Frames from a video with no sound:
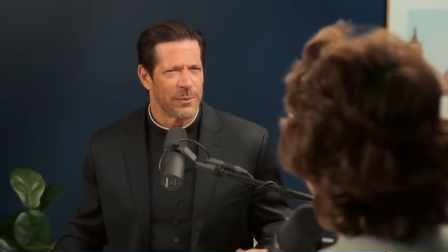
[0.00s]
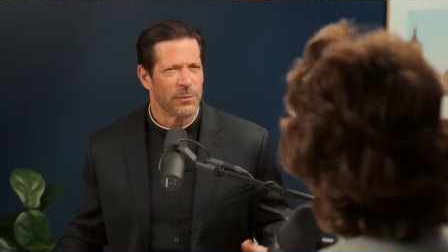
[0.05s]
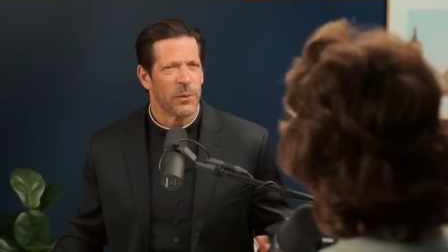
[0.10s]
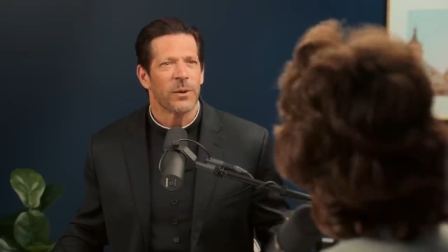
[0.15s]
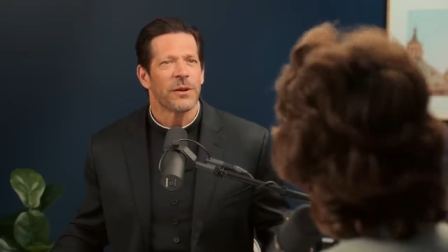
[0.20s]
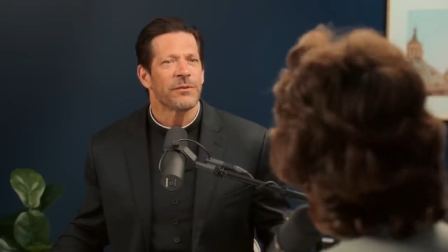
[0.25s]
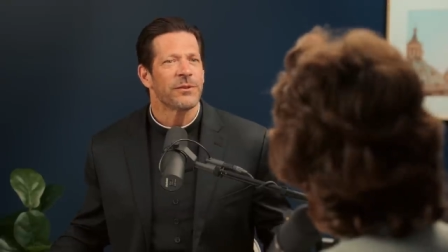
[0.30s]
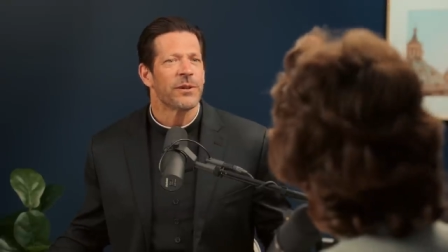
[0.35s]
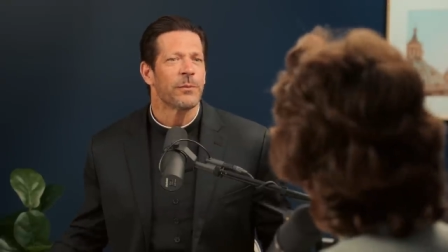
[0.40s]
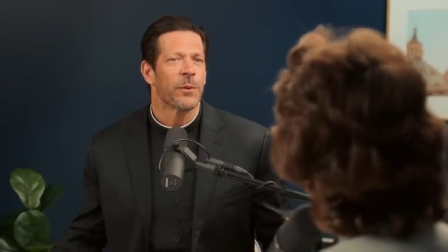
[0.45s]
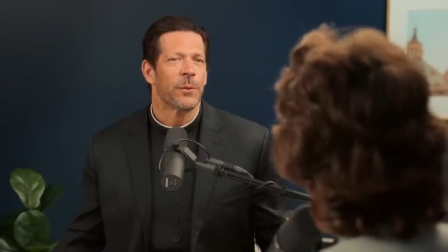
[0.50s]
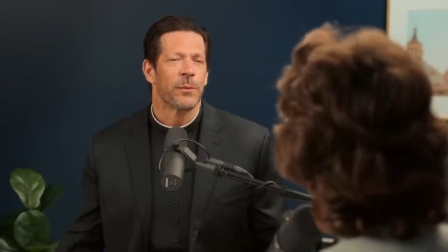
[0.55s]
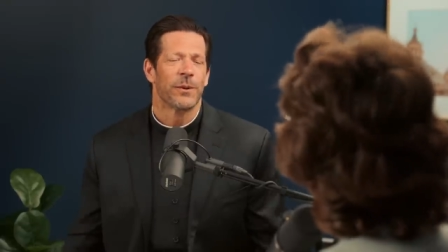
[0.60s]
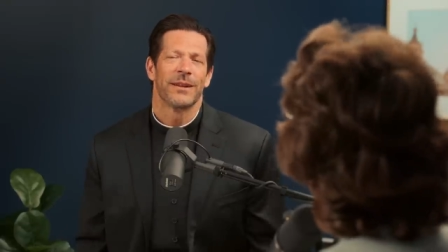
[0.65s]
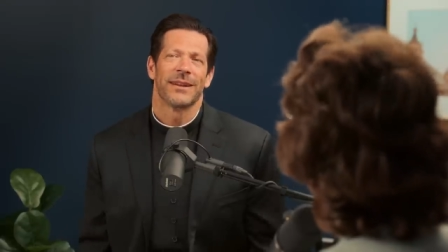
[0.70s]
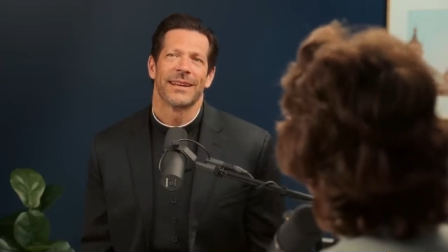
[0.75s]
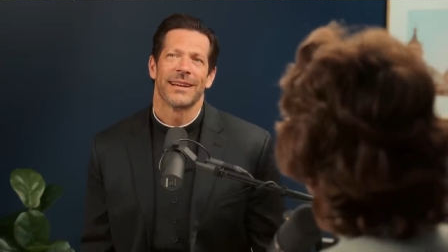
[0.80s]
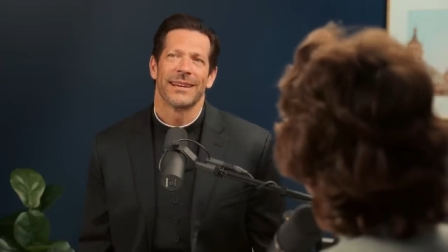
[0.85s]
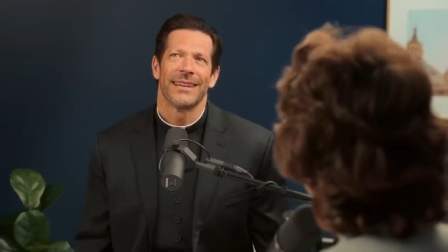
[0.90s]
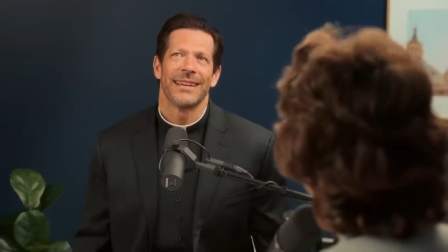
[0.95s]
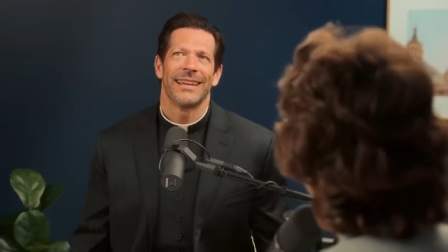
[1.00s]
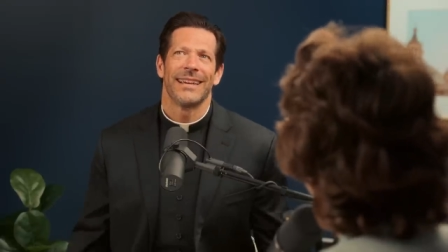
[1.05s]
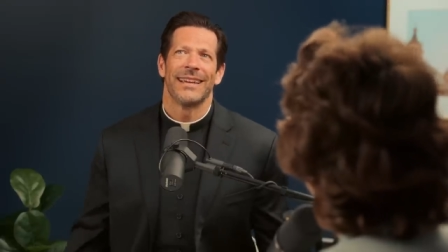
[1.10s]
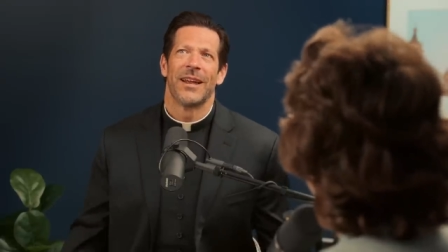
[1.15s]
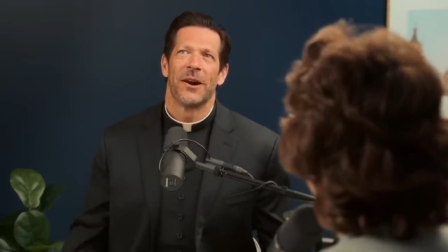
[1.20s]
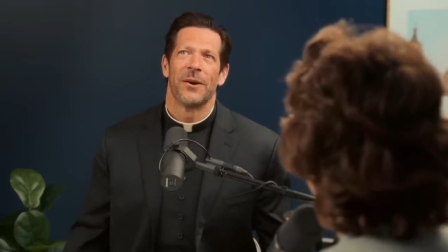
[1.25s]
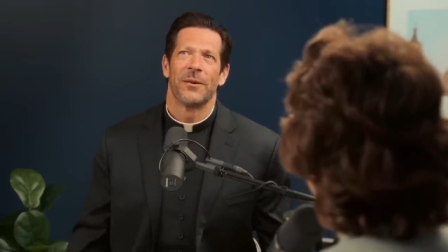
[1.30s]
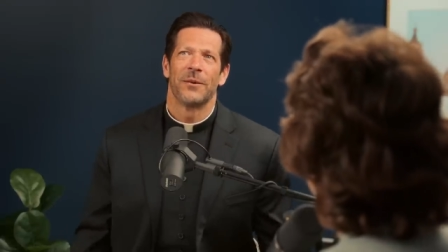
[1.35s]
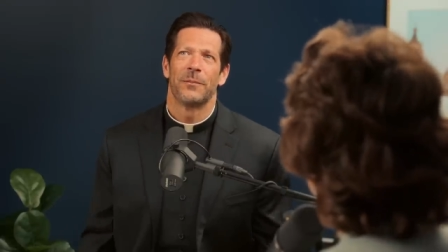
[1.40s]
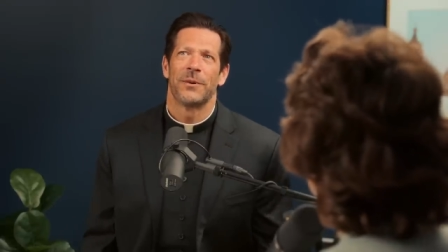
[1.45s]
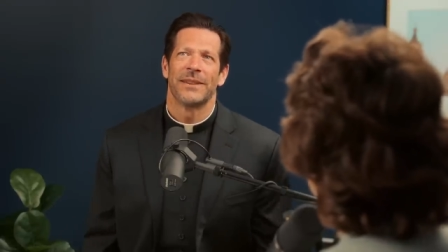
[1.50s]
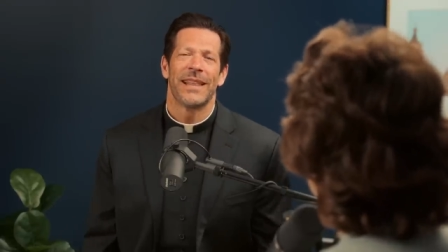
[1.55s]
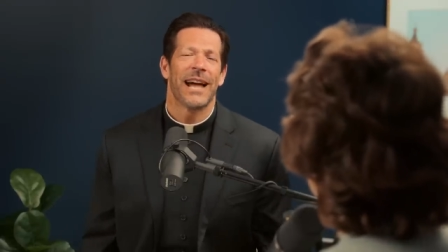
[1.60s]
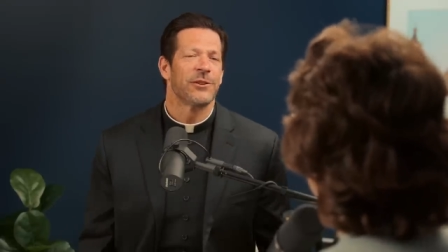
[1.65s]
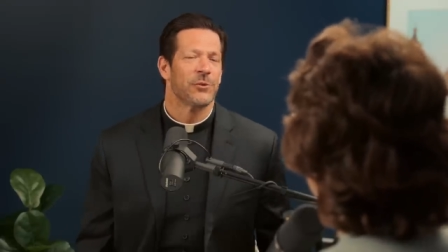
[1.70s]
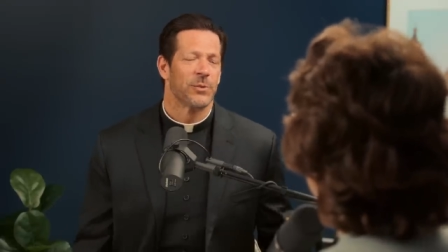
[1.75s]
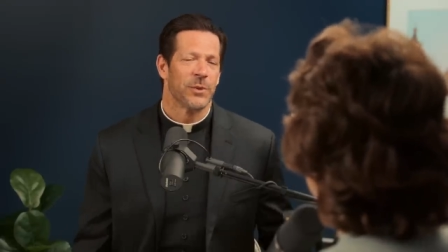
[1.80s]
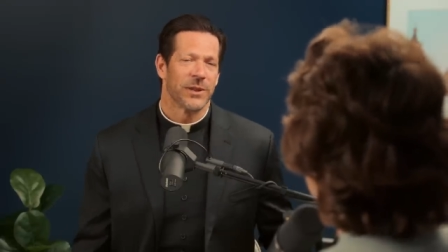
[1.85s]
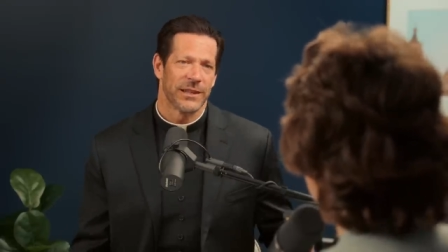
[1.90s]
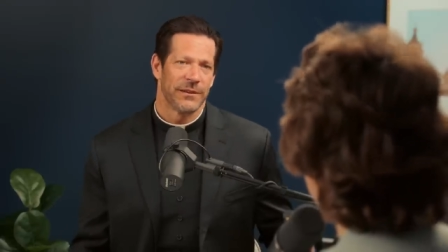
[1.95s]
But what yeah, if someone were yeah. to, like, you know, but
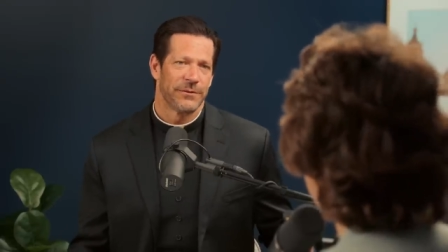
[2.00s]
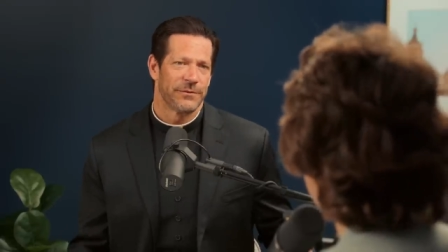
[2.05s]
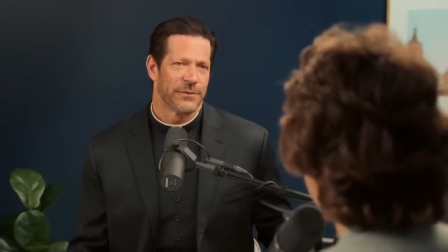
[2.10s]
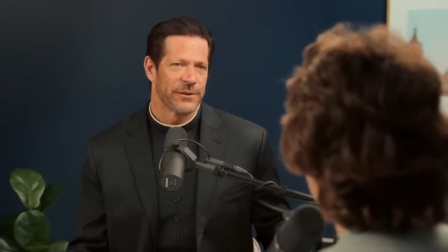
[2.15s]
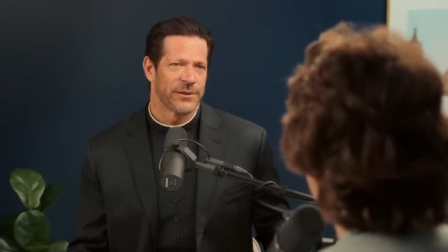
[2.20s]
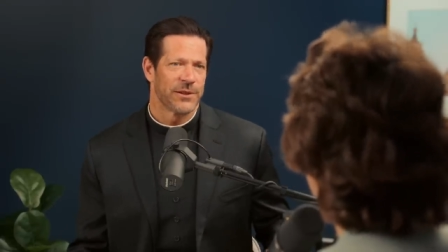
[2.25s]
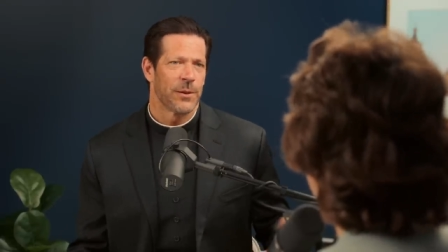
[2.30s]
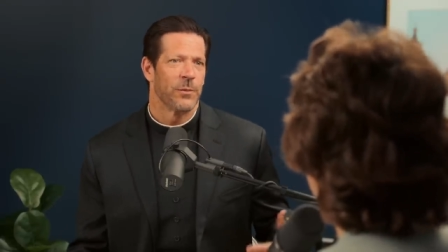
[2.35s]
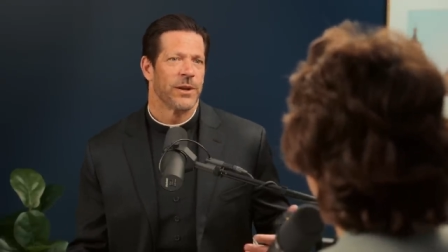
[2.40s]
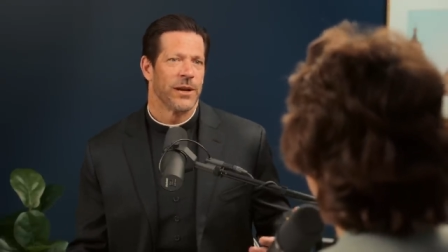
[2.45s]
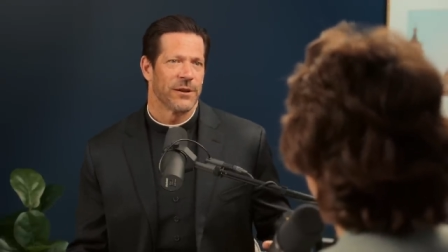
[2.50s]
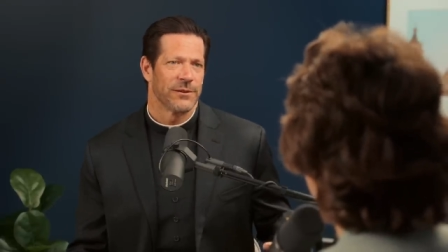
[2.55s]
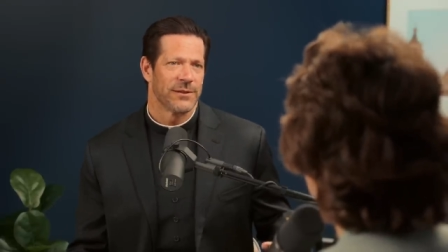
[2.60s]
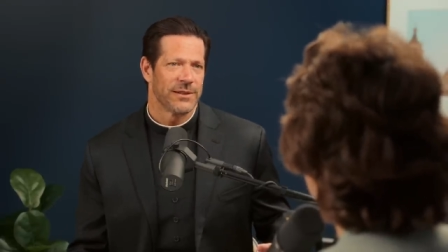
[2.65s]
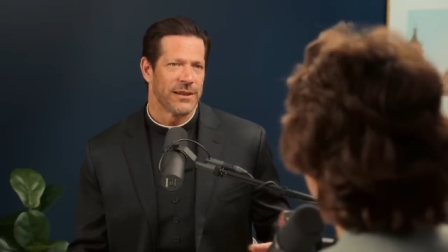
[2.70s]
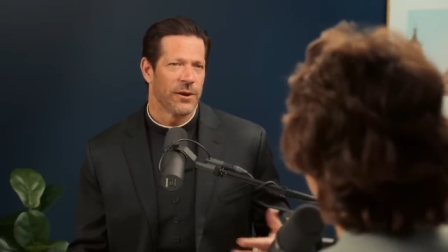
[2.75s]
that's really for someone else.